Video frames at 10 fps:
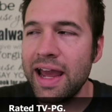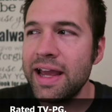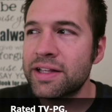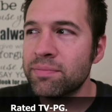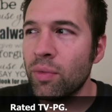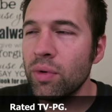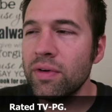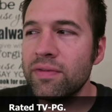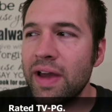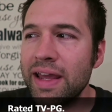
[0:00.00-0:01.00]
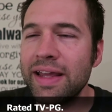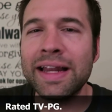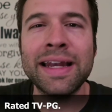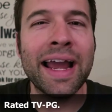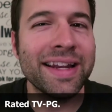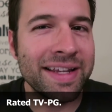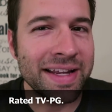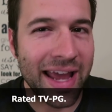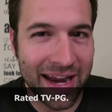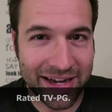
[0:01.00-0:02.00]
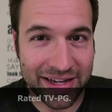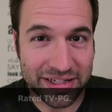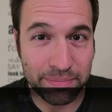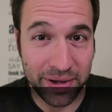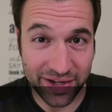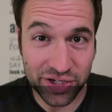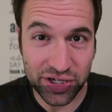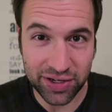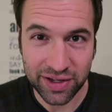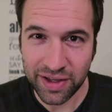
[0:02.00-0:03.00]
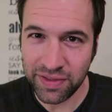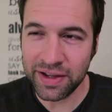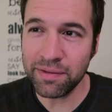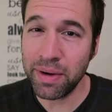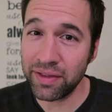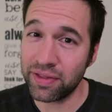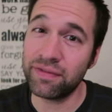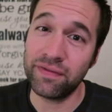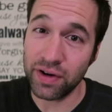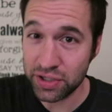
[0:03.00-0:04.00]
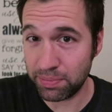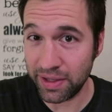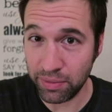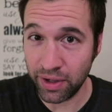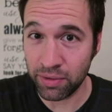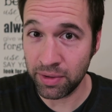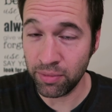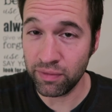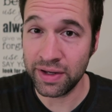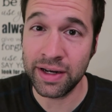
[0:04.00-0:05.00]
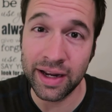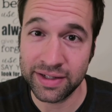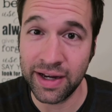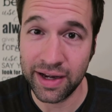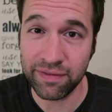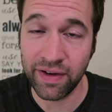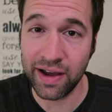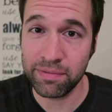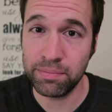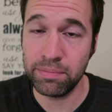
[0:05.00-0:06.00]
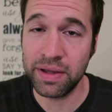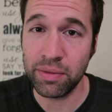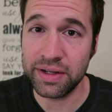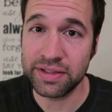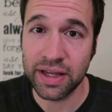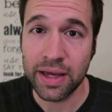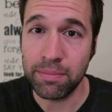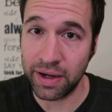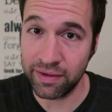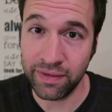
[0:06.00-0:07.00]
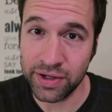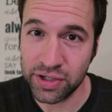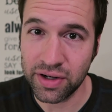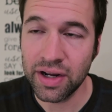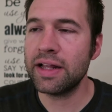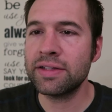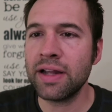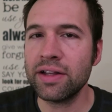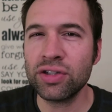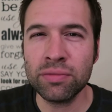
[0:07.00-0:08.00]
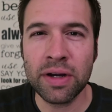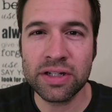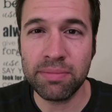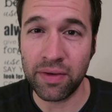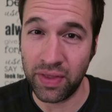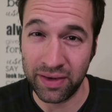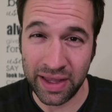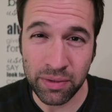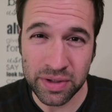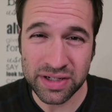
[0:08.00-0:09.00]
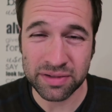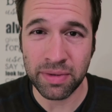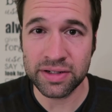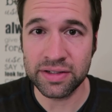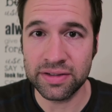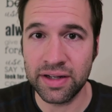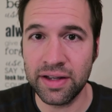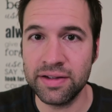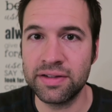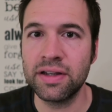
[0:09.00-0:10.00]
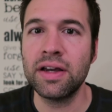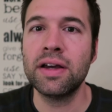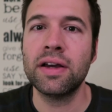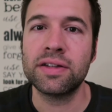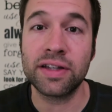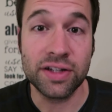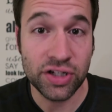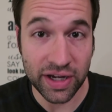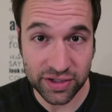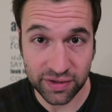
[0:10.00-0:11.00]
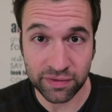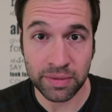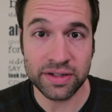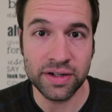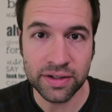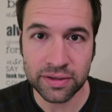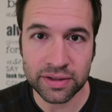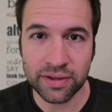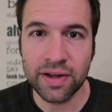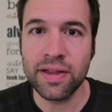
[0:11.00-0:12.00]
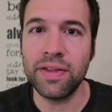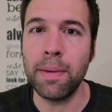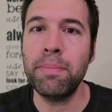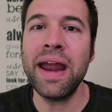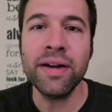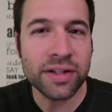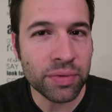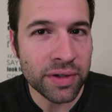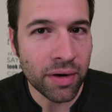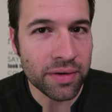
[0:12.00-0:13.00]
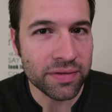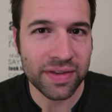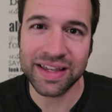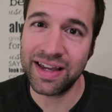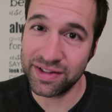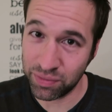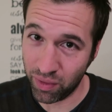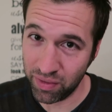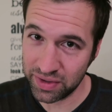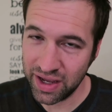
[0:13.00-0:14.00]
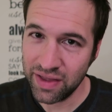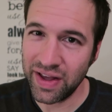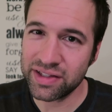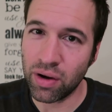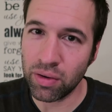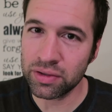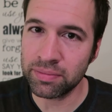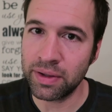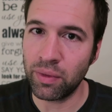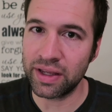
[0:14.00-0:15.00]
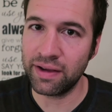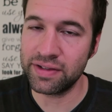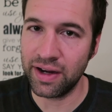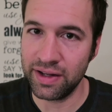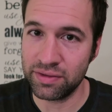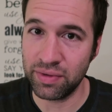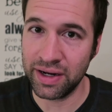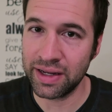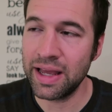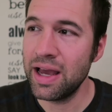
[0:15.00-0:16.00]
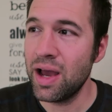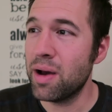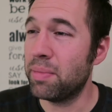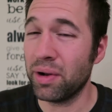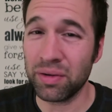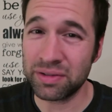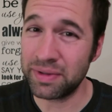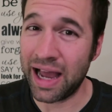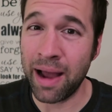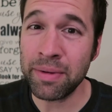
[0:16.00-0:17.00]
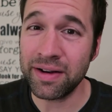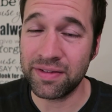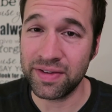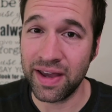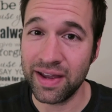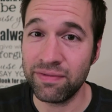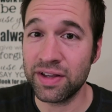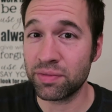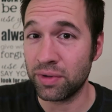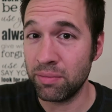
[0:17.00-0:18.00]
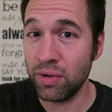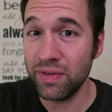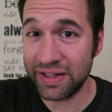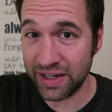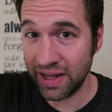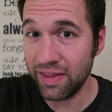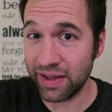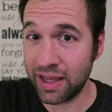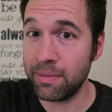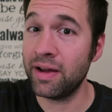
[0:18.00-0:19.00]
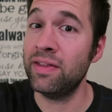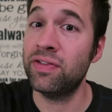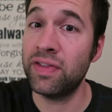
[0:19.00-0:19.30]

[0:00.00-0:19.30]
It's more of a 1980s PG. Think about the first Pee Wee Herman movie in 1985, Pee Wee's Big Adventure. It's not so much about the language as much as it is suggestive material that parents would notice that kids won't. That's ultimately what gives it its rating. But ultimately, I'm going to say if this were a movie today that came out in